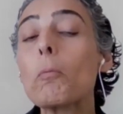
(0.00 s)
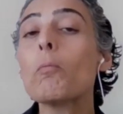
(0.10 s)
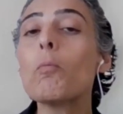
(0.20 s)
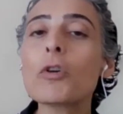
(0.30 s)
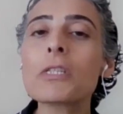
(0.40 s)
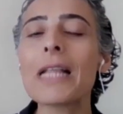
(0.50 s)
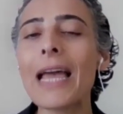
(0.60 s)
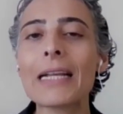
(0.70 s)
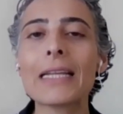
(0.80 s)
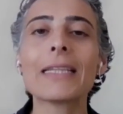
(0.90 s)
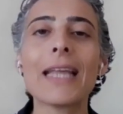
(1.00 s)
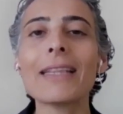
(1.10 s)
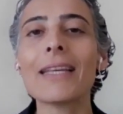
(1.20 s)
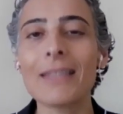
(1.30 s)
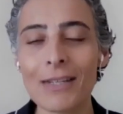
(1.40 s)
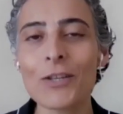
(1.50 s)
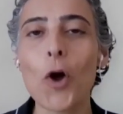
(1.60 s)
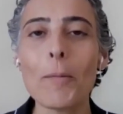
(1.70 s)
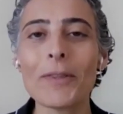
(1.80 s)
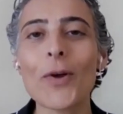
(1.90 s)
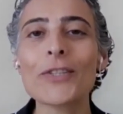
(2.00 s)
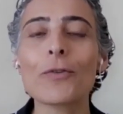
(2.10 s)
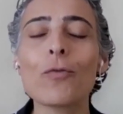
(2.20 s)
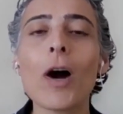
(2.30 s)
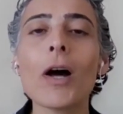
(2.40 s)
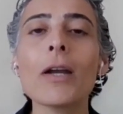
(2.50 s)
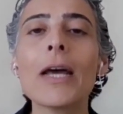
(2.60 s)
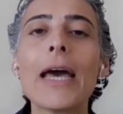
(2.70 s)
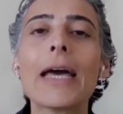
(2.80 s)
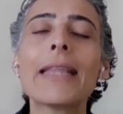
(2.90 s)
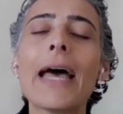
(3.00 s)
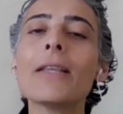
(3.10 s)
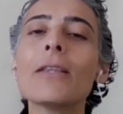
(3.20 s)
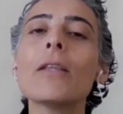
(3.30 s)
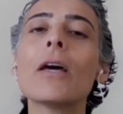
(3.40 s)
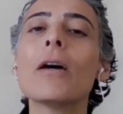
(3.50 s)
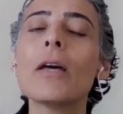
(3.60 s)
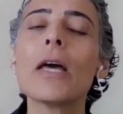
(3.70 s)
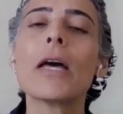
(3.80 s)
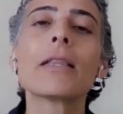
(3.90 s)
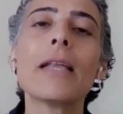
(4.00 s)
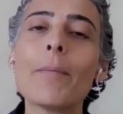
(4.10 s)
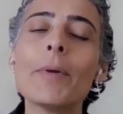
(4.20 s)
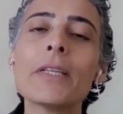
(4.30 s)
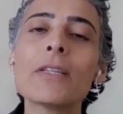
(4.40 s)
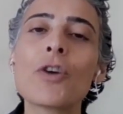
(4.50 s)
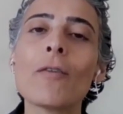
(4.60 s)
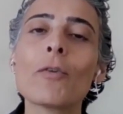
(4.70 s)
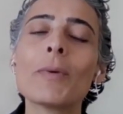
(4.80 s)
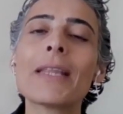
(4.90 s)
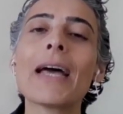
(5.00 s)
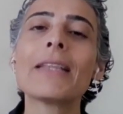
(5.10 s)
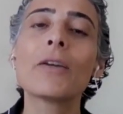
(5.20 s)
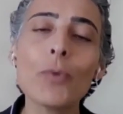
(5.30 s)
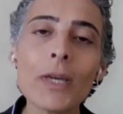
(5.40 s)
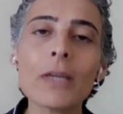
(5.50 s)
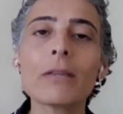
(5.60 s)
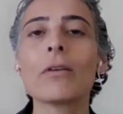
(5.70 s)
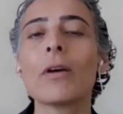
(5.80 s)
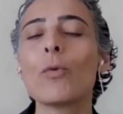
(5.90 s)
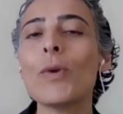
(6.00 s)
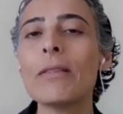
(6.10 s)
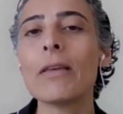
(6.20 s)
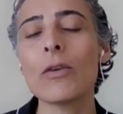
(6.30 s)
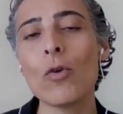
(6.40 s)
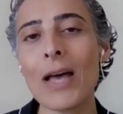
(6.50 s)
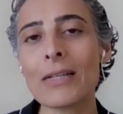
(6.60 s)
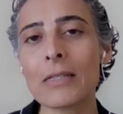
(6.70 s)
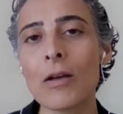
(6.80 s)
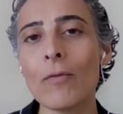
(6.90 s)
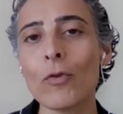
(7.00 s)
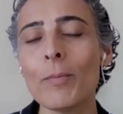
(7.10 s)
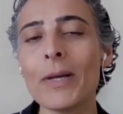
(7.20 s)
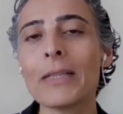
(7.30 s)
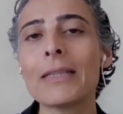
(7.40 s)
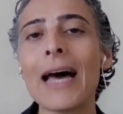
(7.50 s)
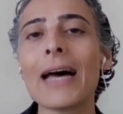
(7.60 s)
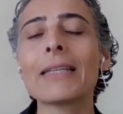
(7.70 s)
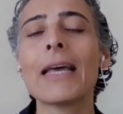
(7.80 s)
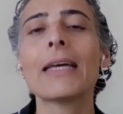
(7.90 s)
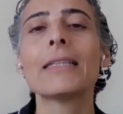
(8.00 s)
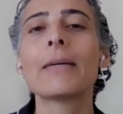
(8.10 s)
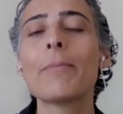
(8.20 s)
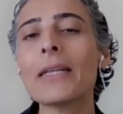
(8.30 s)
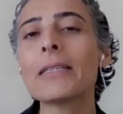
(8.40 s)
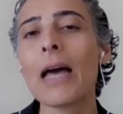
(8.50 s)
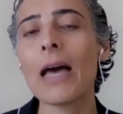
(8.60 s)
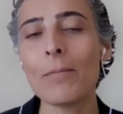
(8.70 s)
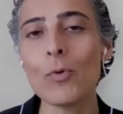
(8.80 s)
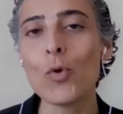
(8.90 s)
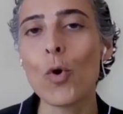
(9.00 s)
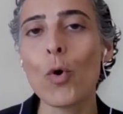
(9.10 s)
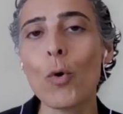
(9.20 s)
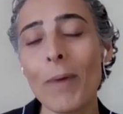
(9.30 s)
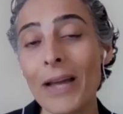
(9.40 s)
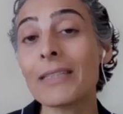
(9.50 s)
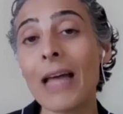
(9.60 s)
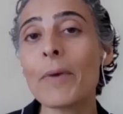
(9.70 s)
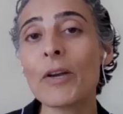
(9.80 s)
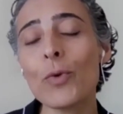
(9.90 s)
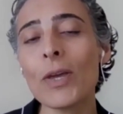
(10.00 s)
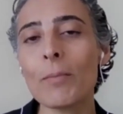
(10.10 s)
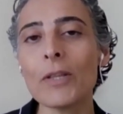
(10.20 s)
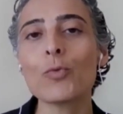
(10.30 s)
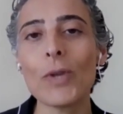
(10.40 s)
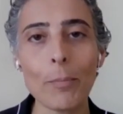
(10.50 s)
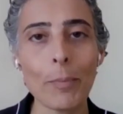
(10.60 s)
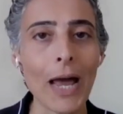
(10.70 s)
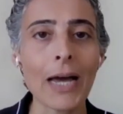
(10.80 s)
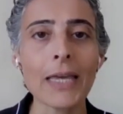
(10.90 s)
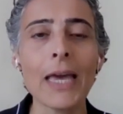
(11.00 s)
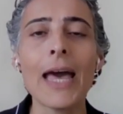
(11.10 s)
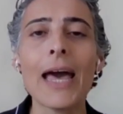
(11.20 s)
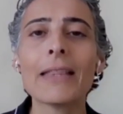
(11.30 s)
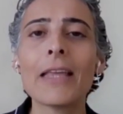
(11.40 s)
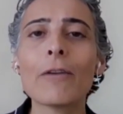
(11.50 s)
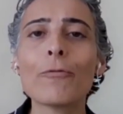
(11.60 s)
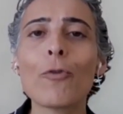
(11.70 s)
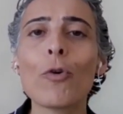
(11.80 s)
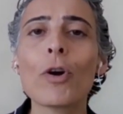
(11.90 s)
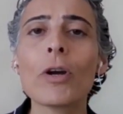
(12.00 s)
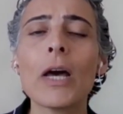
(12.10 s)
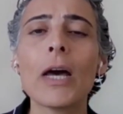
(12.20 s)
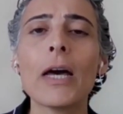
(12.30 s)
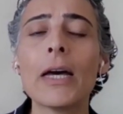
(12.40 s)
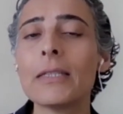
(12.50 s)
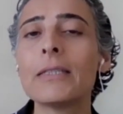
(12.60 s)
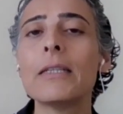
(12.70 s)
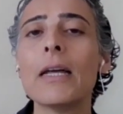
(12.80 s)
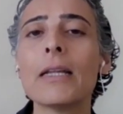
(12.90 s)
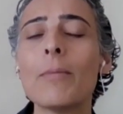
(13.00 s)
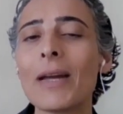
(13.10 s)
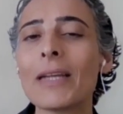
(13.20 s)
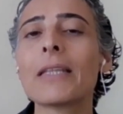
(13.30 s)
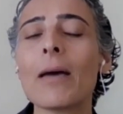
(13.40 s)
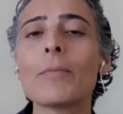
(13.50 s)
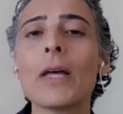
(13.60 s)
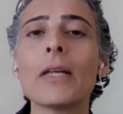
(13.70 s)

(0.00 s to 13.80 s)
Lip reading: most likely that it is a common reservoir, then the Lebanese government had agreed with the US government that the maritime law, maritime agreement will apply, and therefore the maritime